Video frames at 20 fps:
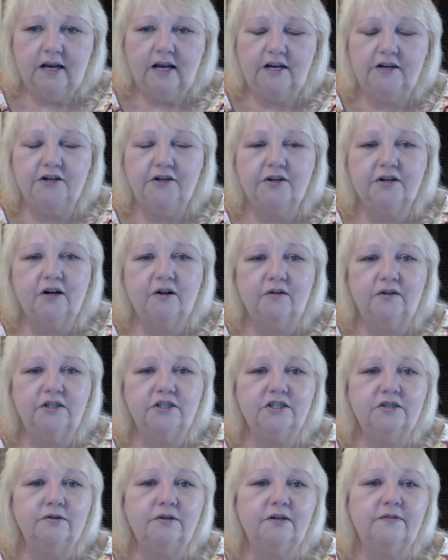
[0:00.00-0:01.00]
you can only
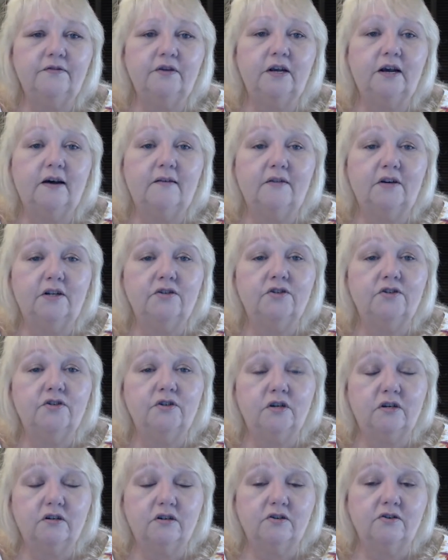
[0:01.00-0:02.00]
do it if you have an
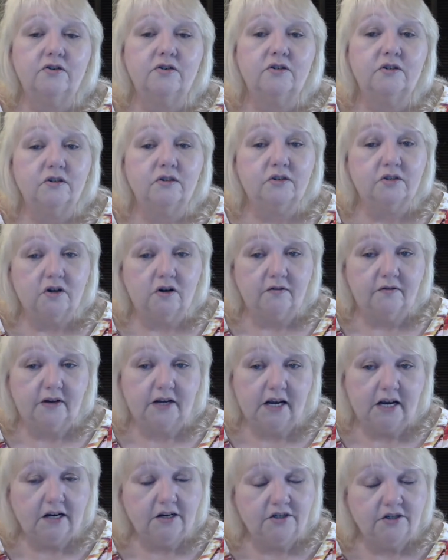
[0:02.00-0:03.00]
instructor's
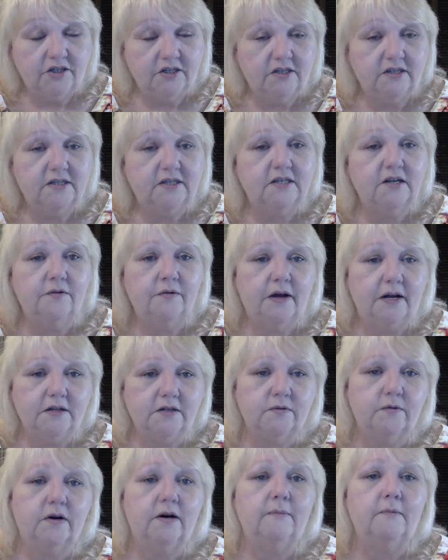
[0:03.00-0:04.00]
certification. So
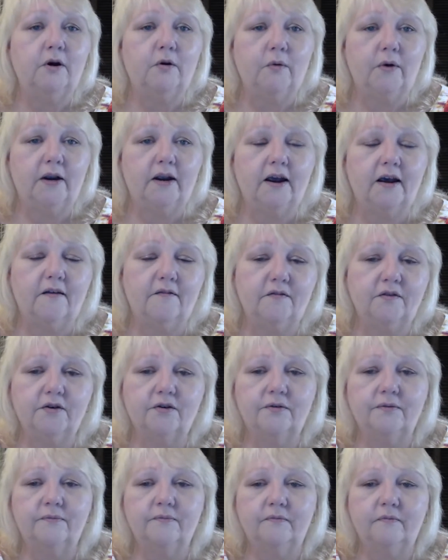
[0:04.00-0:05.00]
that's what I'm going
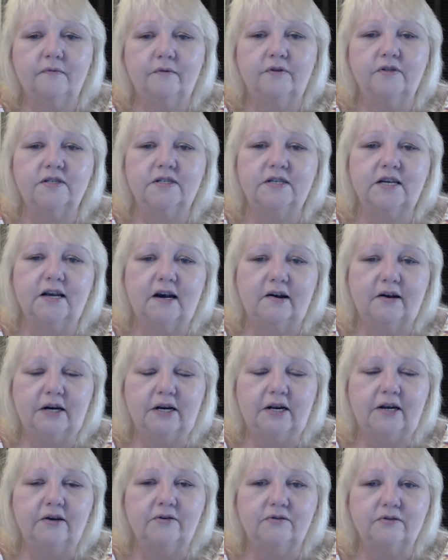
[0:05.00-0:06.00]
after. We'll see how
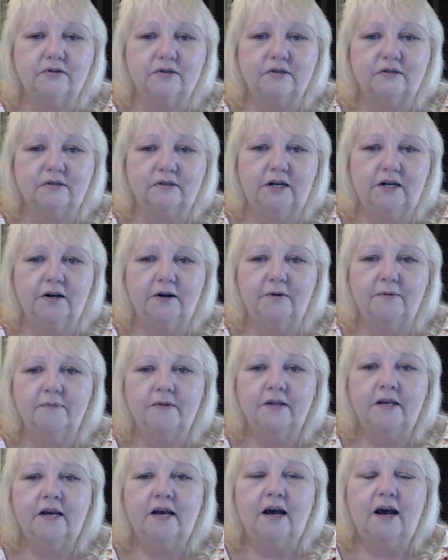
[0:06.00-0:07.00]
it goes.
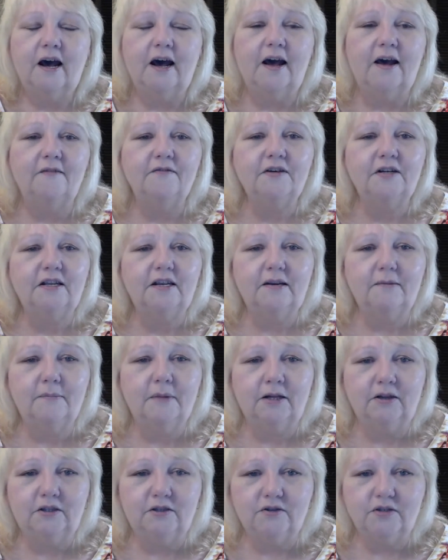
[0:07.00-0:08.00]
I have to keep
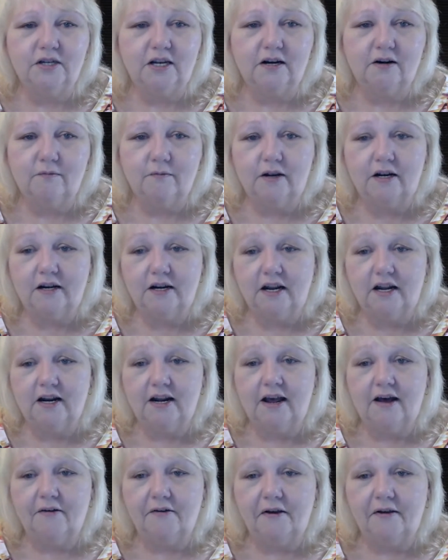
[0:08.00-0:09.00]
my Louisiana redneck
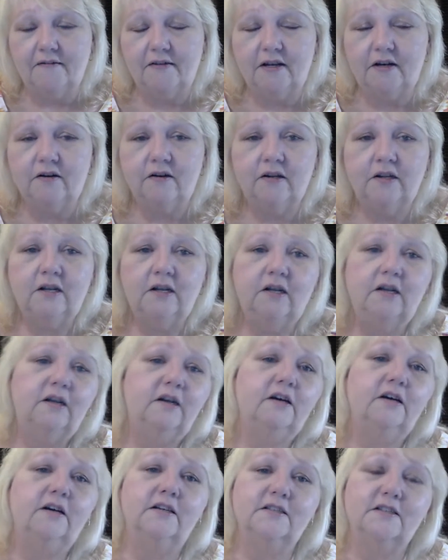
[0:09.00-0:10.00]
out of it,
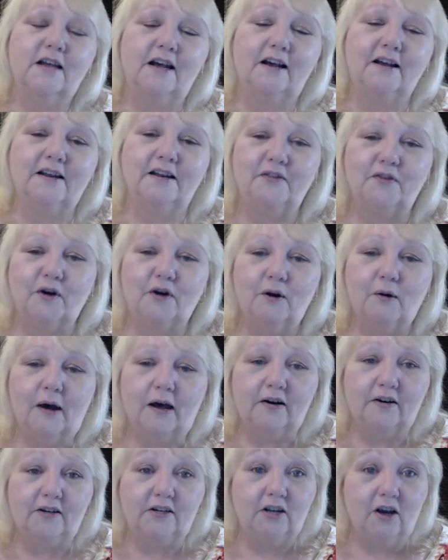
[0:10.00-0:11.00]
because I can throw
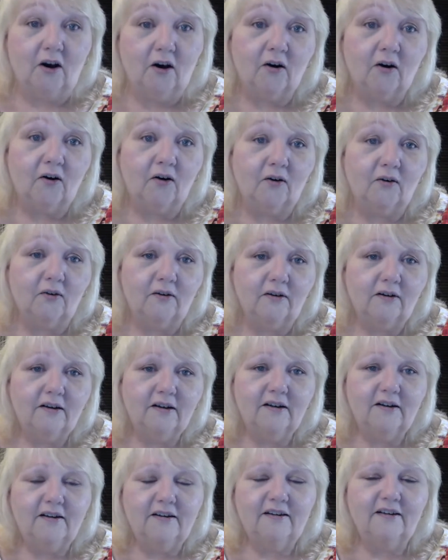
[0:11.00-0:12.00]
out a y'all,
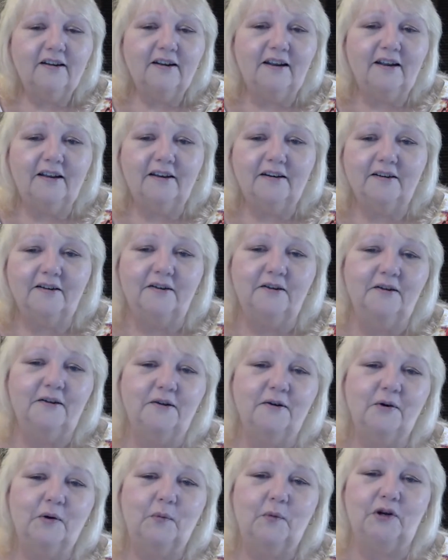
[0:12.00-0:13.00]
and
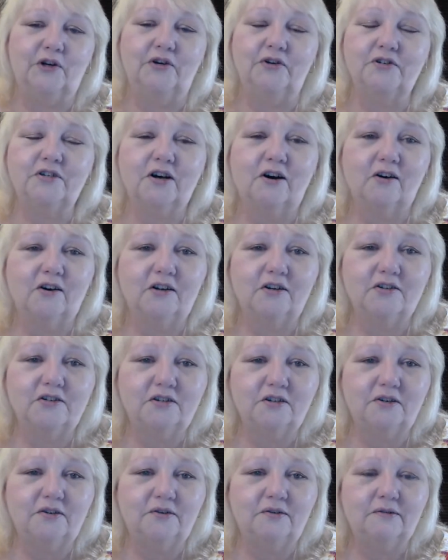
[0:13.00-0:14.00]
when you're talking
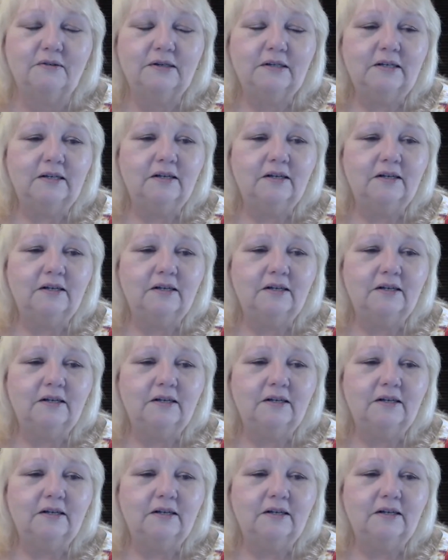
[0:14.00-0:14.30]
to,